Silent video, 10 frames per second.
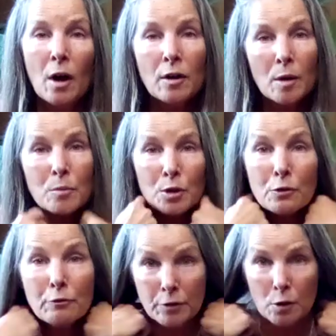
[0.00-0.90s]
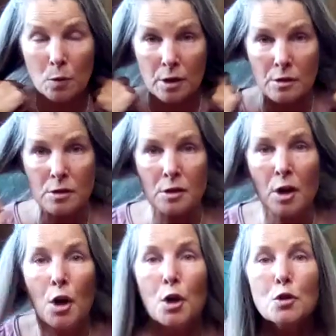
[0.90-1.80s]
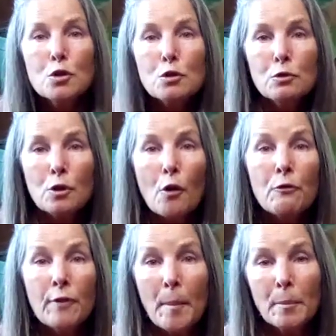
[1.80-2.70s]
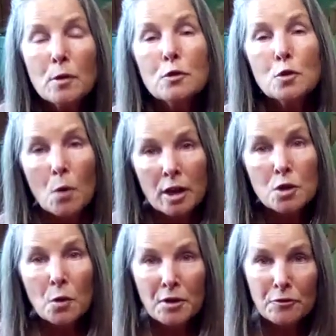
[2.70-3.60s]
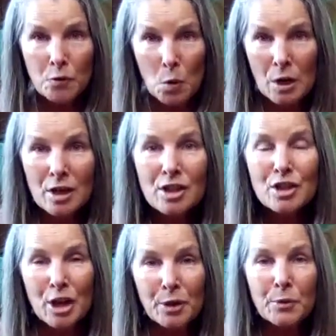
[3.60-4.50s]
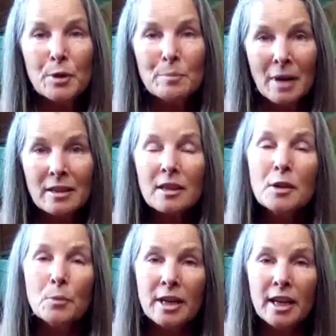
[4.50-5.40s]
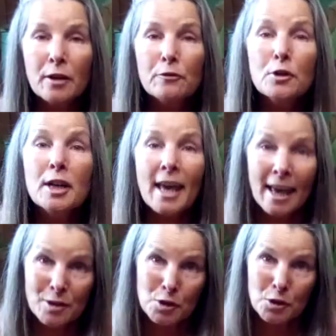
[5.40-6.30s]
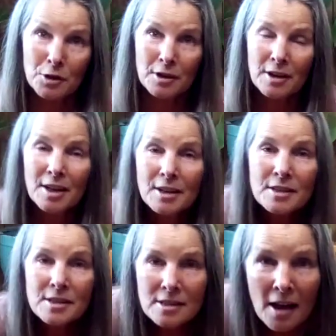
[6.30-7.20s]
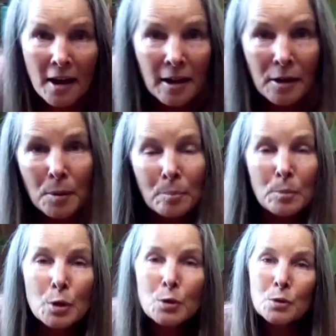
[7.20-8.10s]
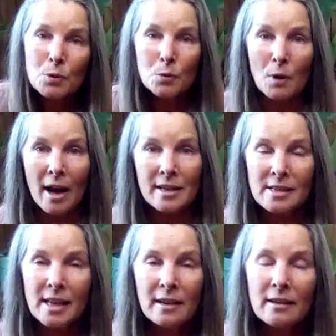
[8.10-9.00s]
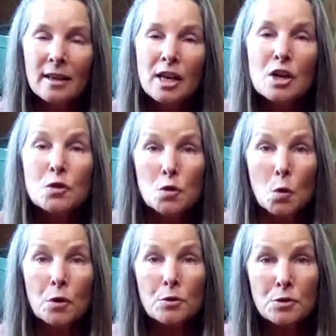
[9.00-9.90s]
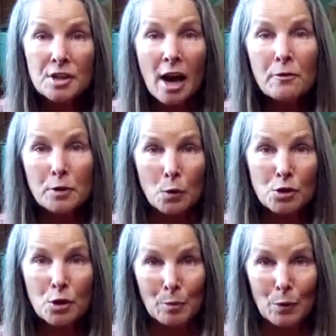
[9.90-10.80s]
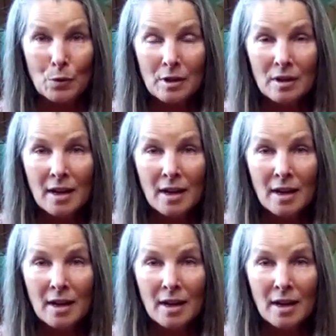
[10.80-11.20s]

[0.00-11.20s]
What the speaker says: welcome new viewers to November 2024 general monthly reading for Cancer. Sun, Moon, Rising, North or South nodes of the Moon.